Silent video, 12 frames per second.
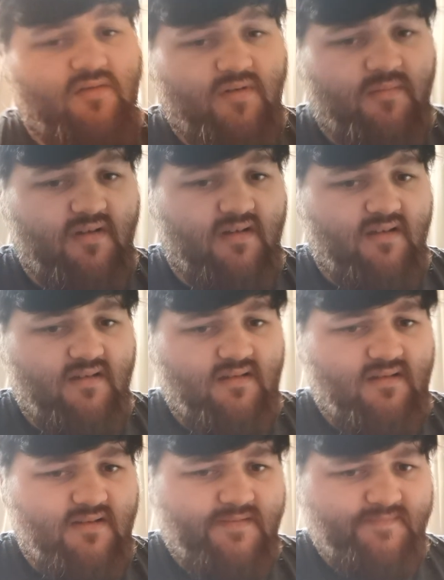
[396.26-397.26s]
about my
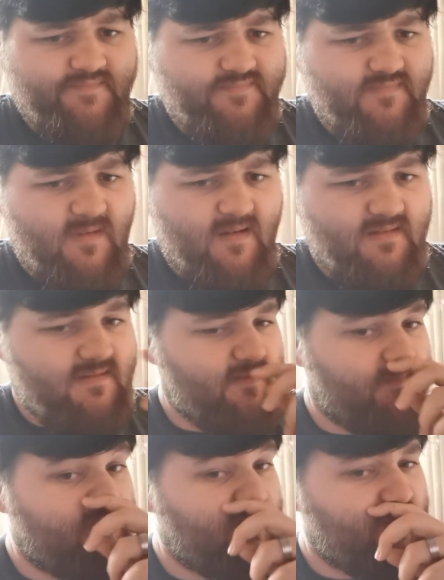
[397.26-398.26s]

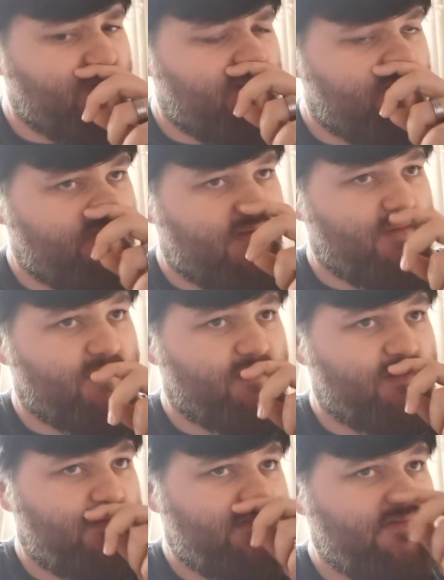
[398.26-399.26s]
sniffling a bit. I've got a bit of a
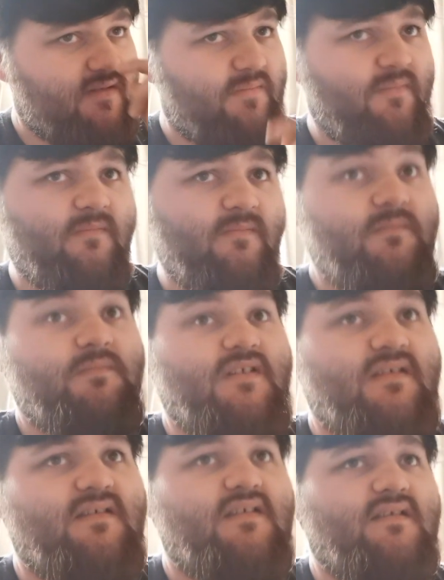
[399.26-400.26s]
cold. I've
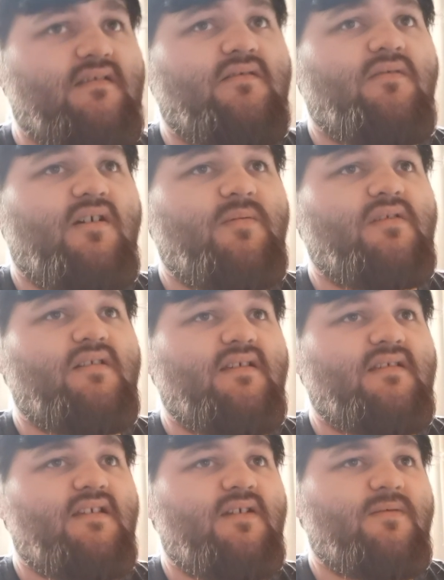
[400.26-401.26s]
been sneezing quite a bit
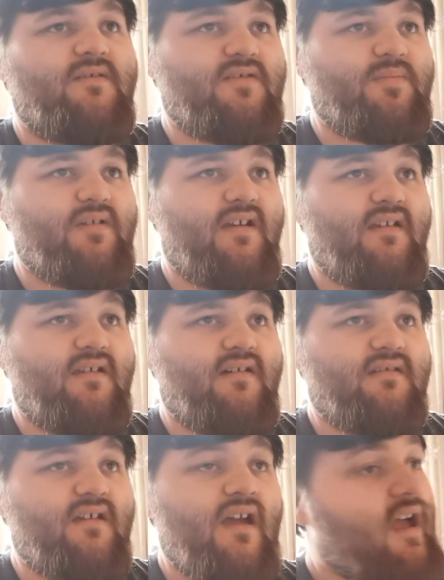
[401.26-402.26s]
last night when I was playing
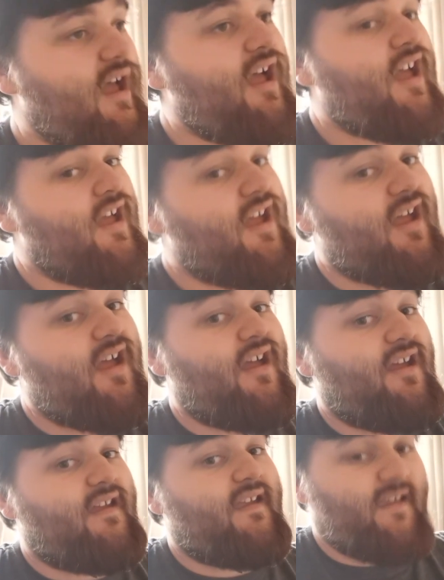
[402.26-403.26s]
on
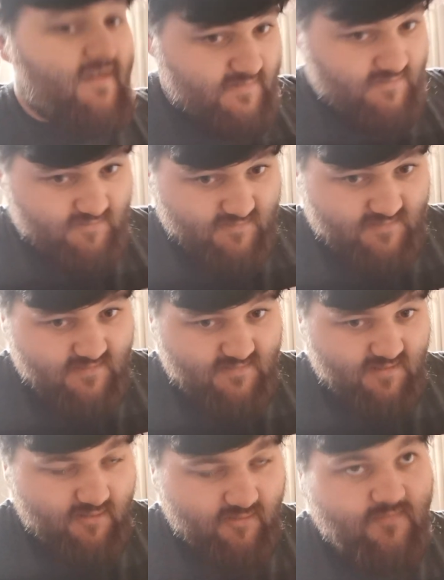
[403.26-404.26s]
Injustice
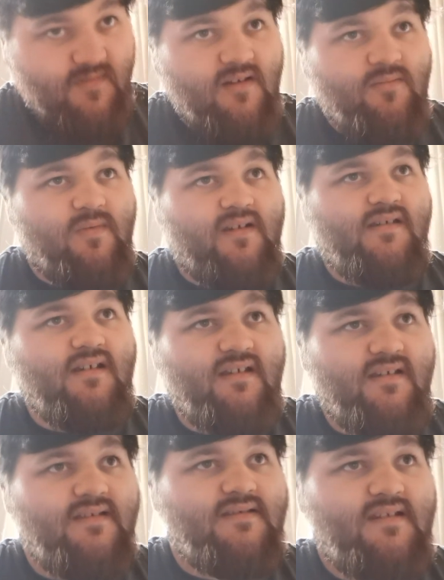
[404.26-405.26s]
2, which
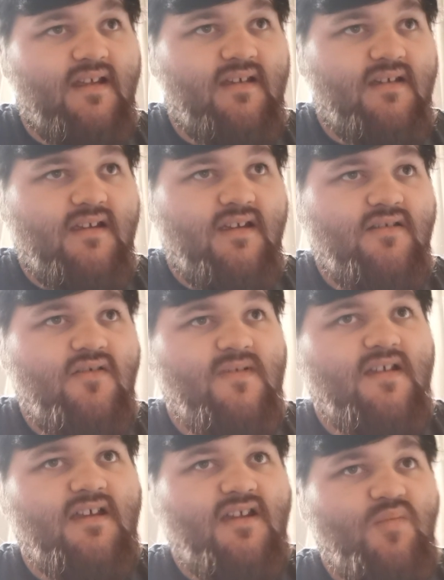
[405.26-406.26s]
is
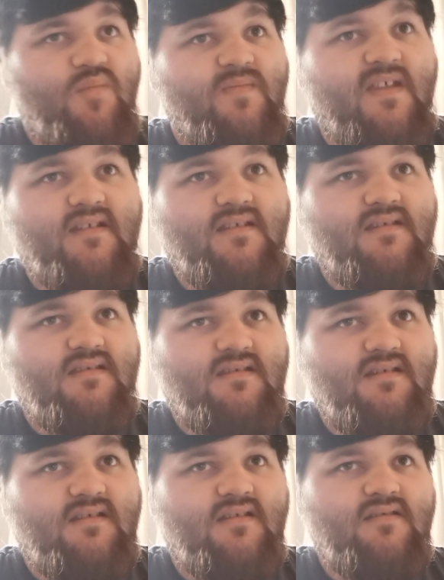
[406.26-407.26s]
another game
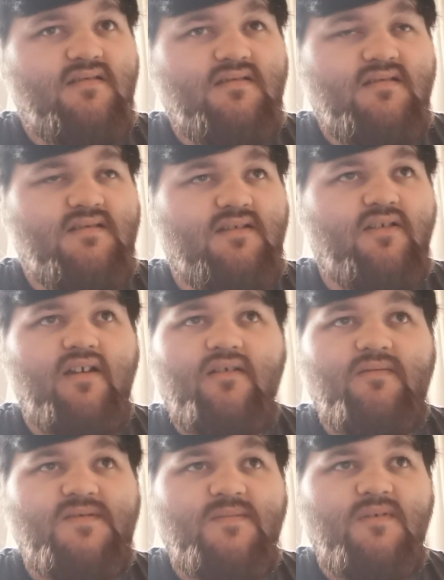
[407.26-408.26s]
that's stood
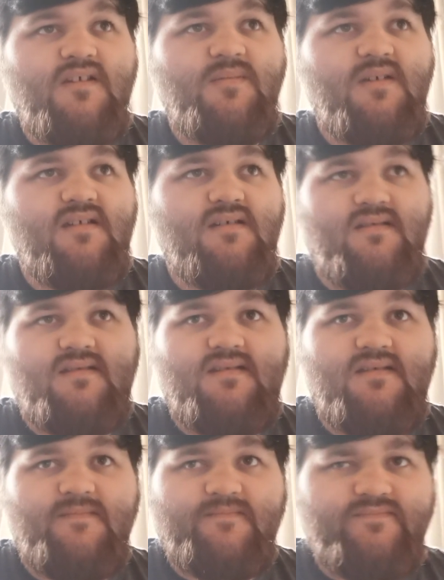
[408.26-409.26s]
out for me
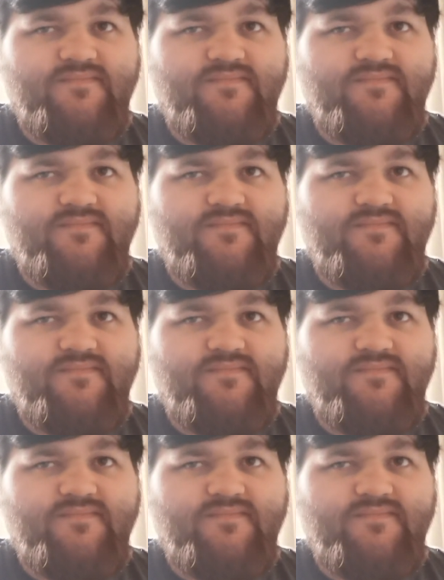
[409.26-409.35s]
because